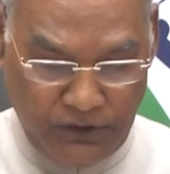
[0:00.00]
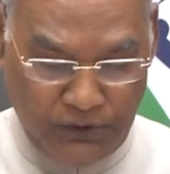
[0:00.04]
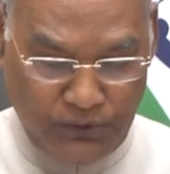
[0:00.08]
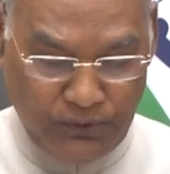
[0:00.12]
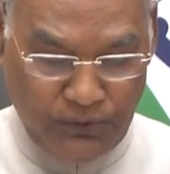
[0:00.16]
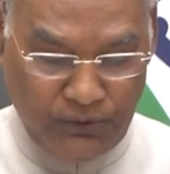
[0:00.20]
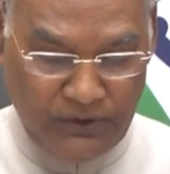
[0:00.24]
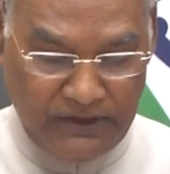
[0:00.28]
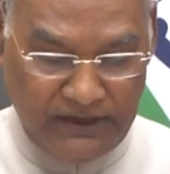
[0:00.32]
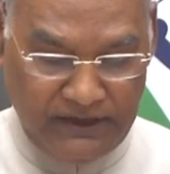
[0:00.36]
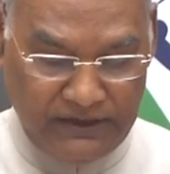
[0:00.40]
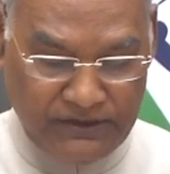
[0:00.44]

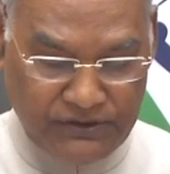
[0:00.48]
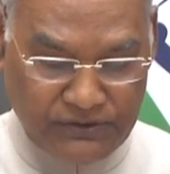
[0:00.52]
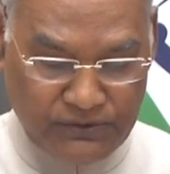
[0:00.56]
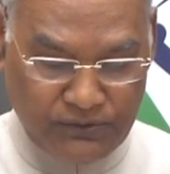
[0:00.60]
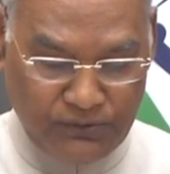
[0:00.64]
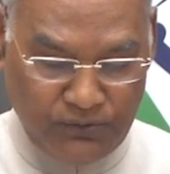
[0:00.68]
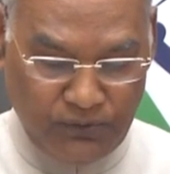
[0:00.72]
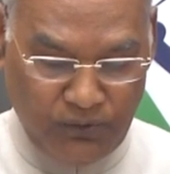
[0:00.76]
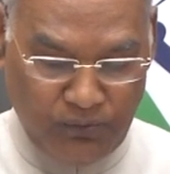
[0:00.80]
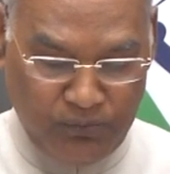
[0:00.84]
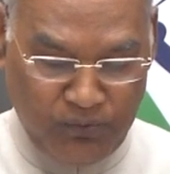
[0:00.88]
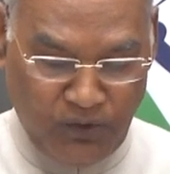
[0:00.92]
to
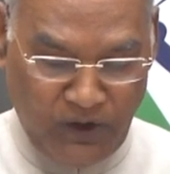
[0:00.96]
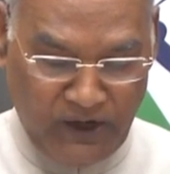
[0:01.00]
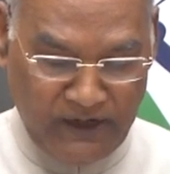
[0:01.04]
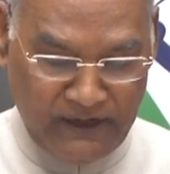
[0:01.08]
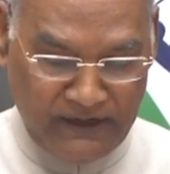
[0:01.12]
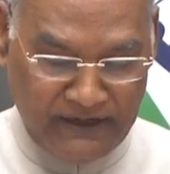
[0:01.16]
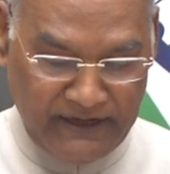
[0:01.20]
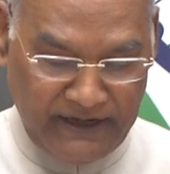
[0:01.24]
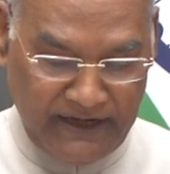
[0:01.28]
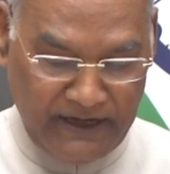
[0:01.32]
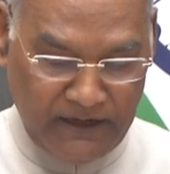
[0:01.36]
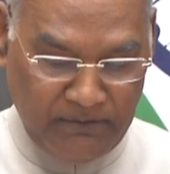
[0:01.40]
reach
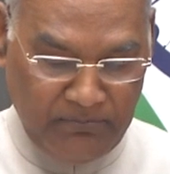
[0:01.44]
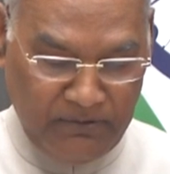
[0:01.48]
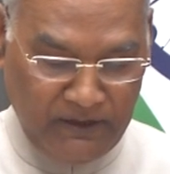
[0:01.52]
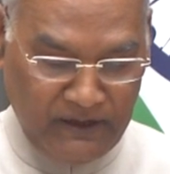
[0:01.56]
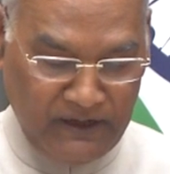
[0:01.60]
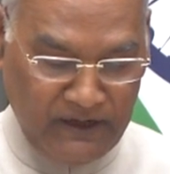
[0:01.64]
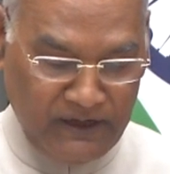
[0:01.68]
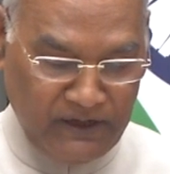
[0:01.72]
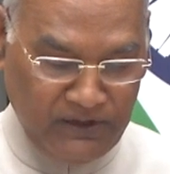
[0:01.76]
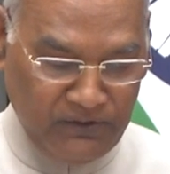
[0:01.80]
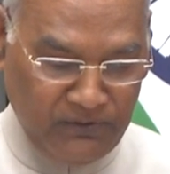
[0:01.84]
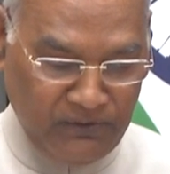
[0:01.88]
2.8
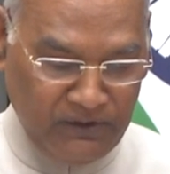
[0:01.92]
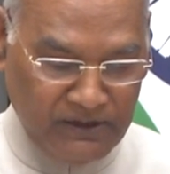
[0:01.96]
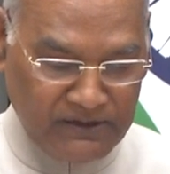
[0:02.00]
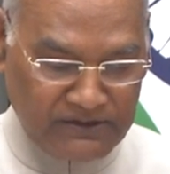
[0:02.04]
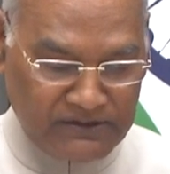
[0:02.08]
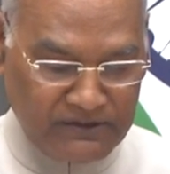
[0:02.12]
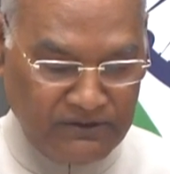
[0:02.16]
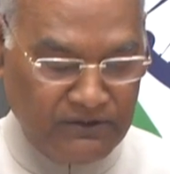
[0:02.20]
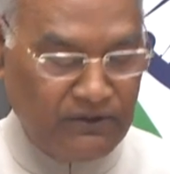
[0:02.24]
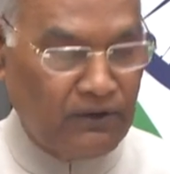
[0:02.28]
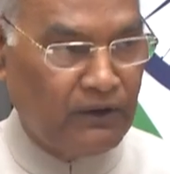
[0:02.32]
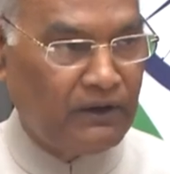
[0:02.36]
billion
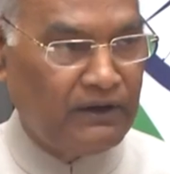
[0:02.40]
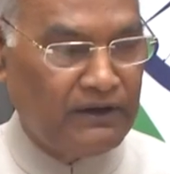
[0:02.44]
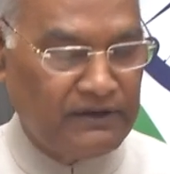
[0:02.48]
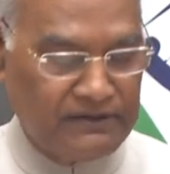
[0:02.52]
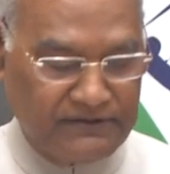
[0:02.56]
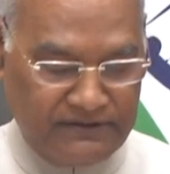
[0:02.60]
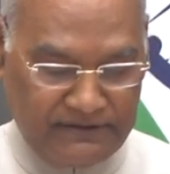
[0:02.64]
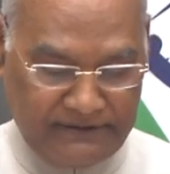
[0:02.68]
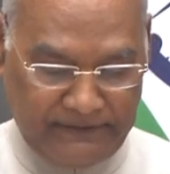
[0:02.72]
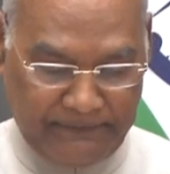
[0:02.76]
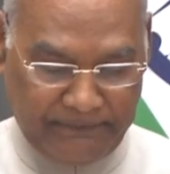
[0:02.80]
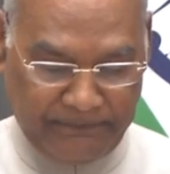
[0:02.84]
US
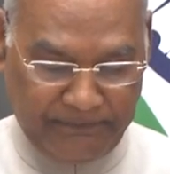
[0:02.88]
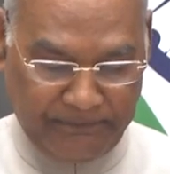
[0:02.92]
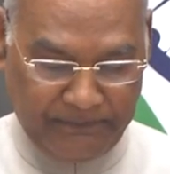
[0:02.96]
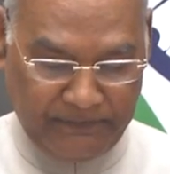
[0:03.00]
dollars.